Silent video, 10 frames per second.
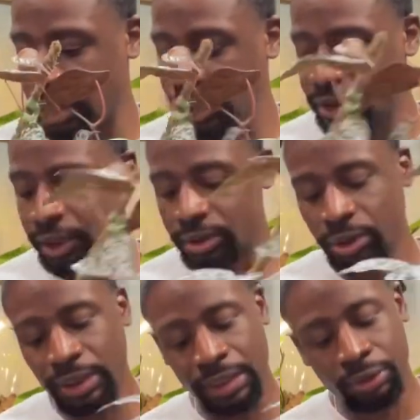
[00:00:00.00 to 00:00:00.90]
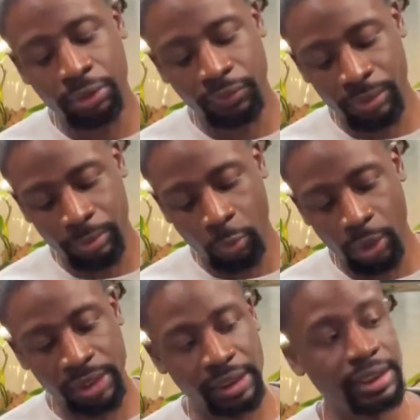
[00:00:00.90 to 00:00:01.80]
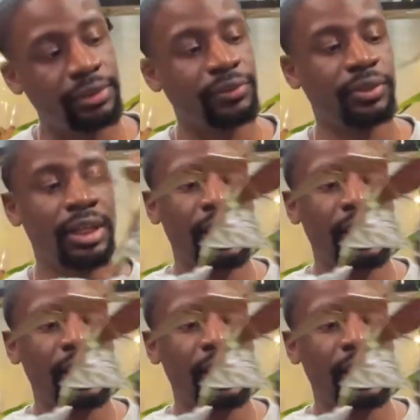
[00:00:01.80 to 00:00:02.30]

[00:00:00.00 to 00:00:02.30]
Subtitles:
Say the truth, I grew from one leaf,